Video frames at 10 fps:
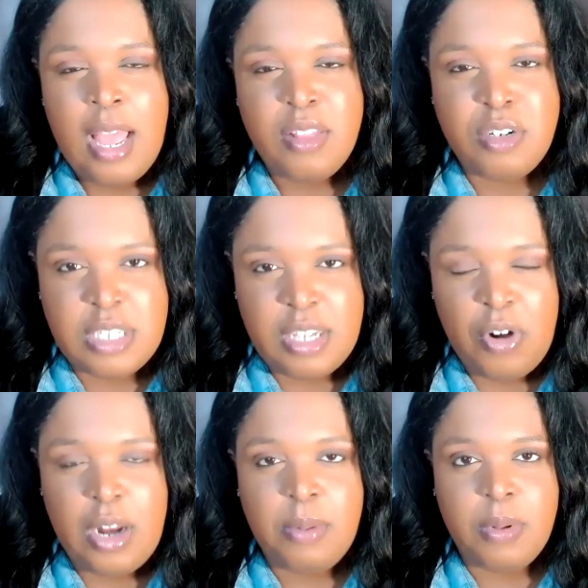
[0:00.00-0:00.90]
There's
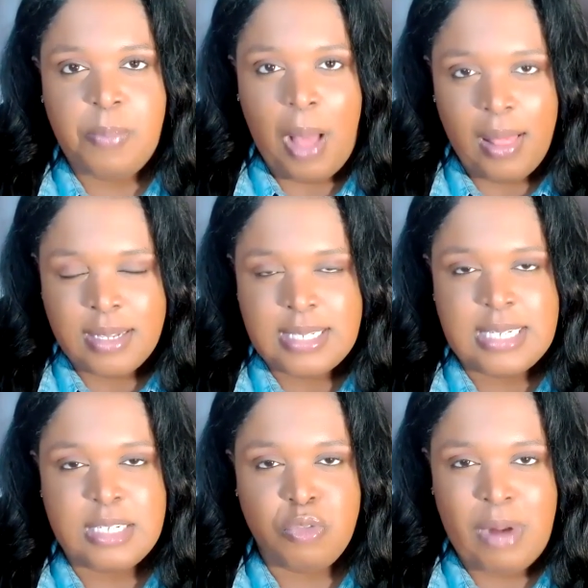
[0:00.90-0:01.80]
different
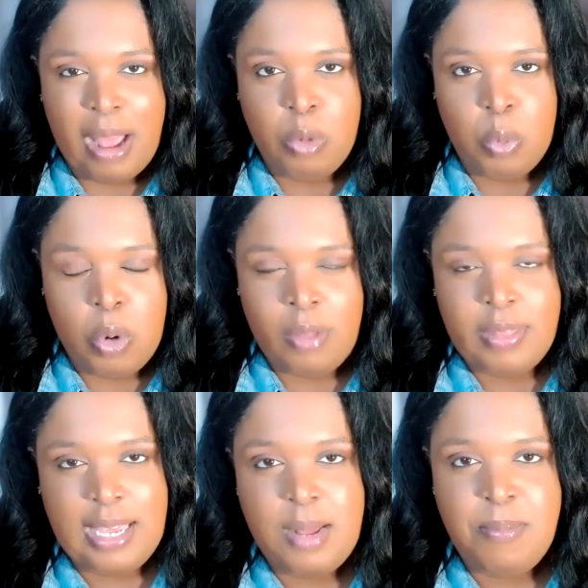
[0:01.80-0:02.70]
policies around the world
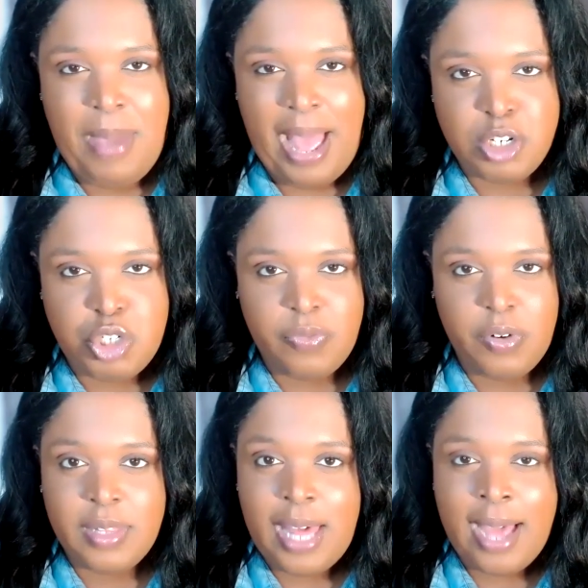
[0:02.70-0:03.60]
that can impact you
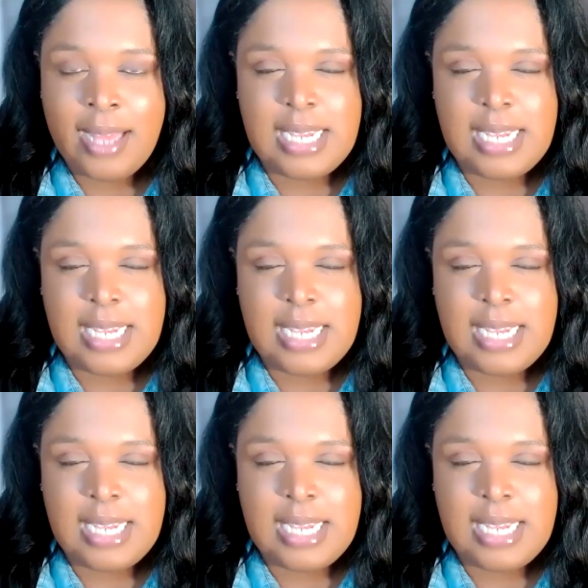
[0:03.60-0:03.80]
for that.